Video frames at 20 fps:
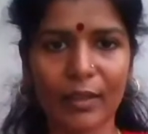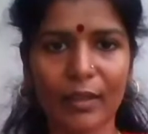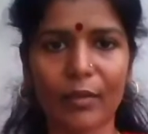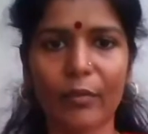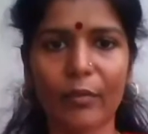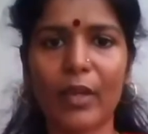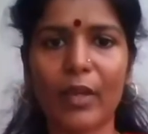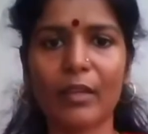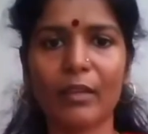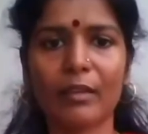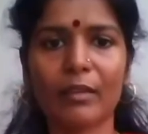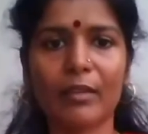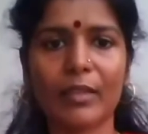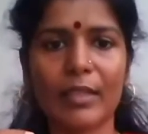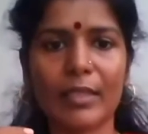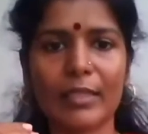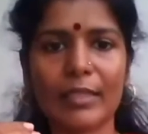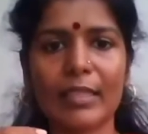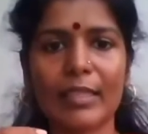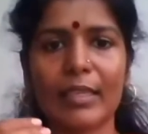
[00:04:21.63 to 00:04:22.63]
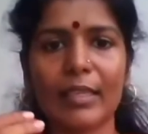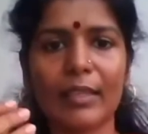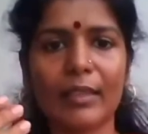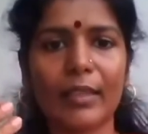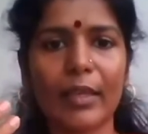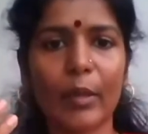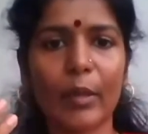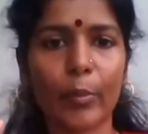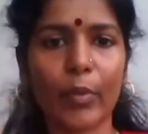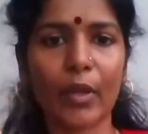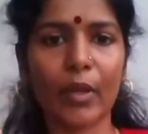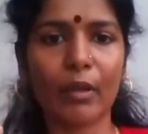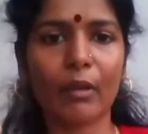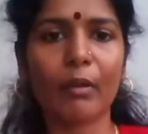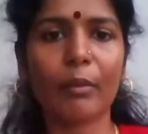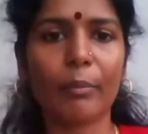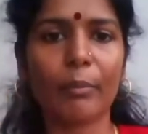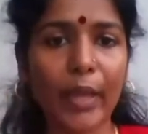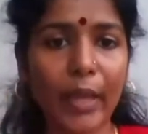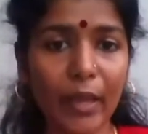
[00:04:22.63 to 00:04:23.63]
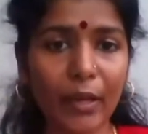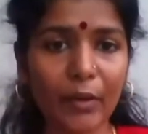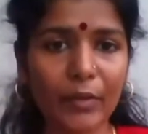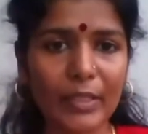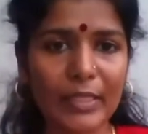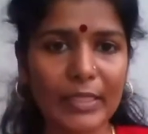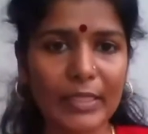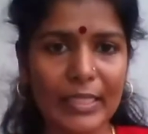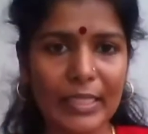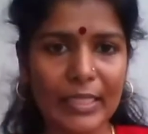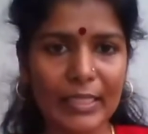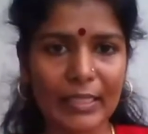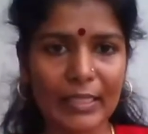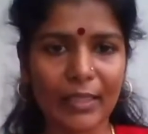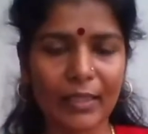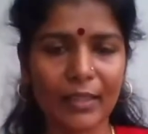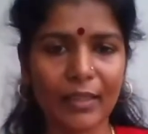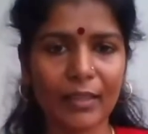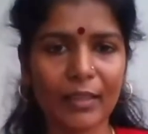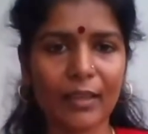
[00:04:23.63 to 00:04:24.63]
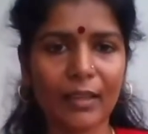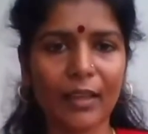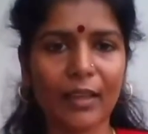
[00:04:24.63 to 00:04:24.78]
when they see their parents eating it,